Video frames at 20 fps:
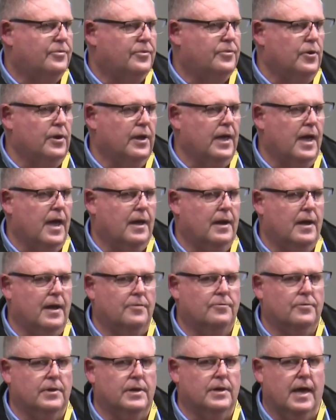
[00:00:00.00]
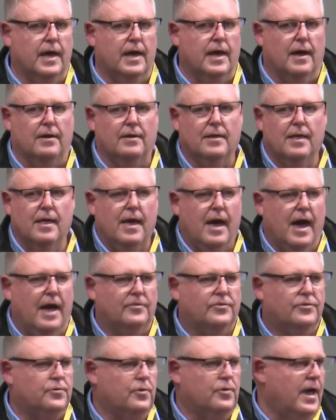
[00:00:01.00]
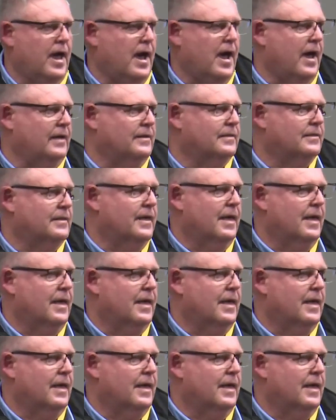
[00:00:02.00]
3,800 now, at 3,800,